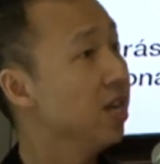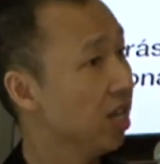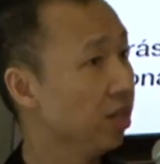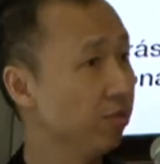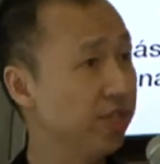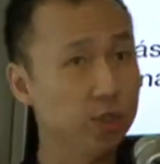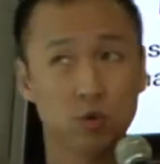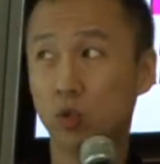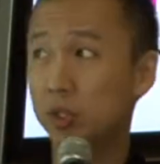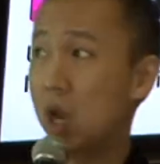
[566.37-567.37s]
and the,
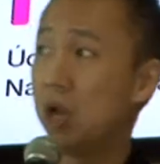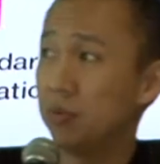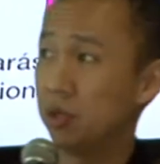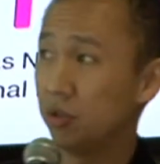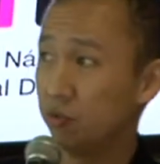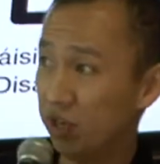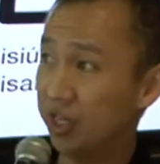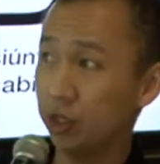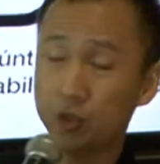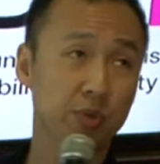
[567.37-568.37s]
resource, uh, the, the
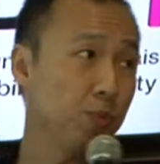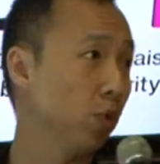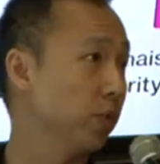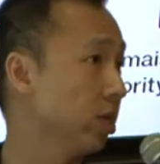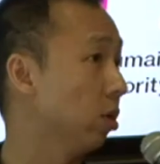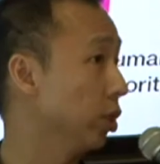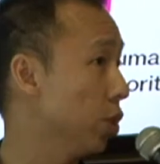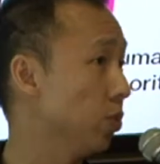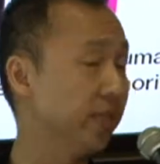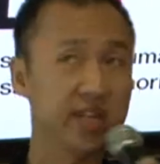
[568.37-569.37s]
research report was called
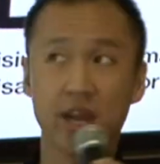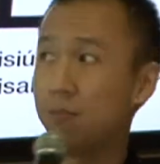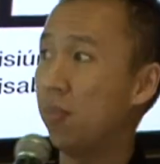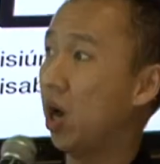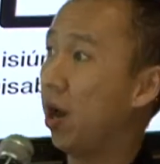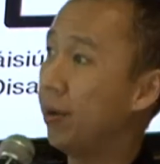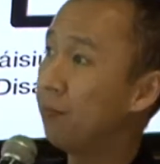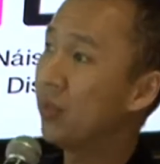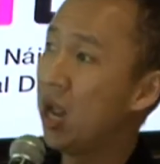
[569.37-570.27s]
Don't Stand By